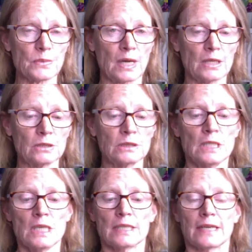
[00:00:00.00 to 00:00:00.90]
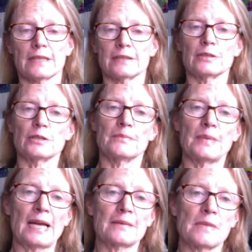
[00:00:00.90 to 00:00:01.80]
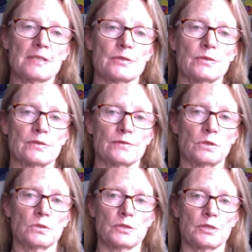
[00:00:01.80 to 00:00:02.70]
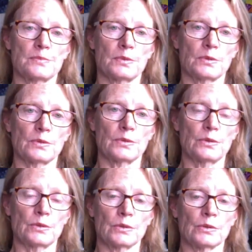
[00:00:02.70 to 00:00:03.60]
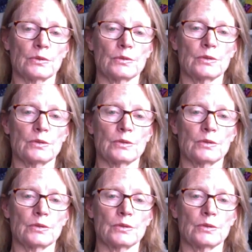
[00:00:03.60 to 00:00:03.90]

well. Now, the back muscles, of course, support your